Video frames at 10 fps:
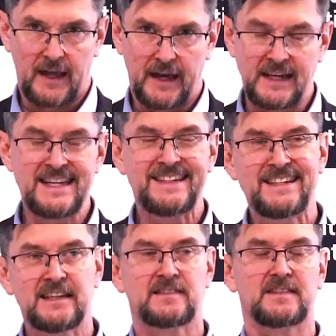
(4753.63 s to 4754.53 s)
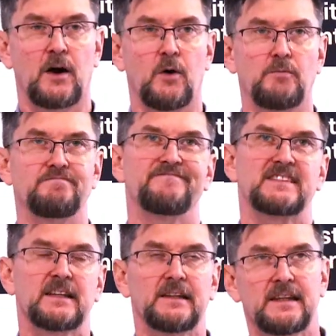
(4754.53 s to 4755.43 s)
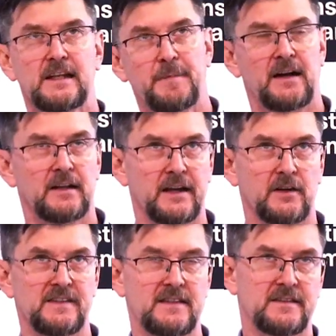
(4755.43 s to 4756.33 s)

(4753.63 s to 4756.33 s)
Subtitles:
And he did so, it's a little bit unclear, because